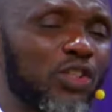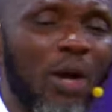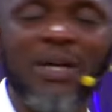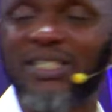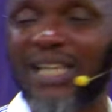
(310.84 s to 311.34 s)

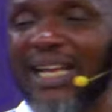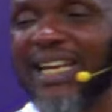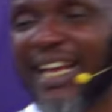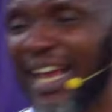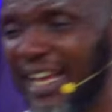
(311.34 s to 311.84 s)
Come on, say it
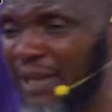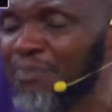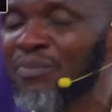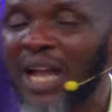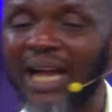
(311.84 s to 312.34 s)
again.
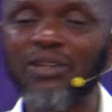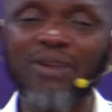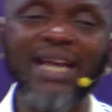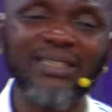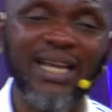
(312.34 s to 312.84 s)

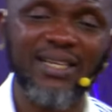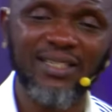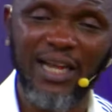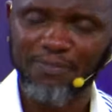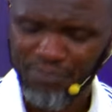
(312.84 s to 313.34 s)
Handwritings
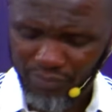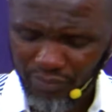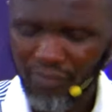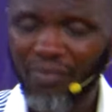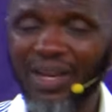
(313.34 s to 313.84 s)

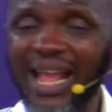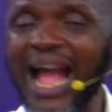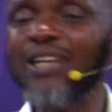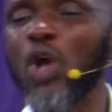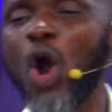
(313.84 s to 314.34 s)

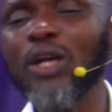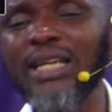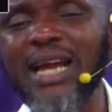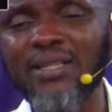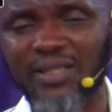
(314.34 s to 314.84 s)
and
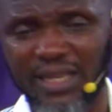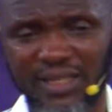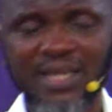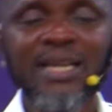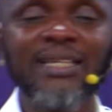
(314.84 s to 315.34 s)

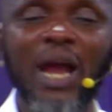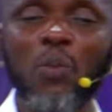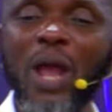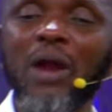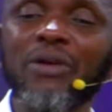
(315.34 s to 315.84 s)
ordinances that
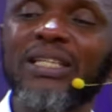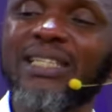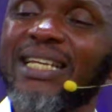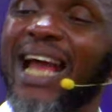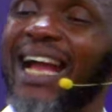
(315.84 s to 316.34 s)
were
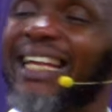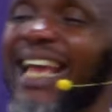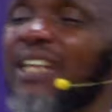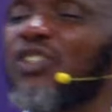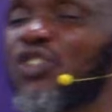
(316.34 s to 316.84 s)
written
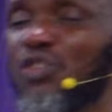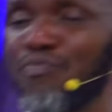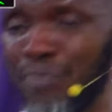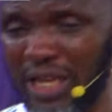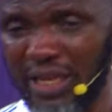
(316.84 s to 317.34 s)
against
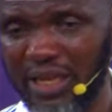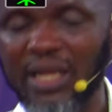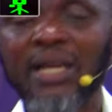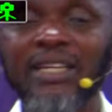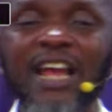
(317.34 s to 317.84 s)
me.
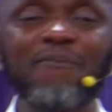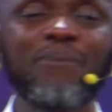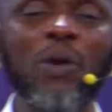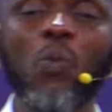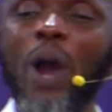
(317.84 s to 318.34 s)
They've
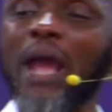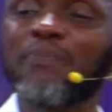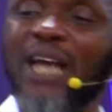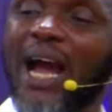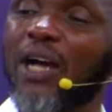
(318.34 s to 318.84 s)
been
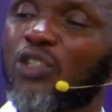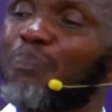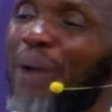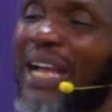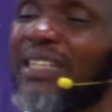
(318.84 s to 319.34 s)
wiped out
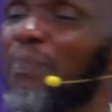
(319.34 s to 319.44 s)
by the